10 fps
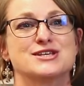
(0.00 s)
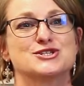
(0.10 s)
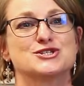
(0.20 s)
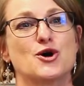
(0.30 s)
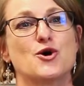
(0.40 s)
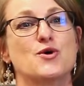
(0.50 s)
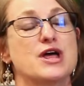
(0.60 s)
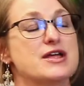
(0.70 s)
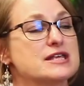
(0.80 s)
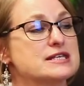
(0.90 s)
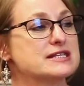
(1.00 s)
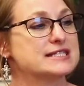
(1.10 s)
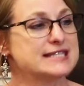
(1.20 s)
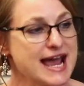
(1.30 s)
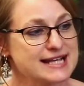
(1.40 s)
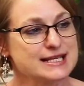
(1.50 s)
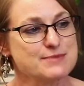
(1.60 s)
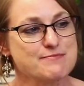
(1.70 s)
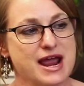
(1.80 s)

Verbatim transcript: So Saxon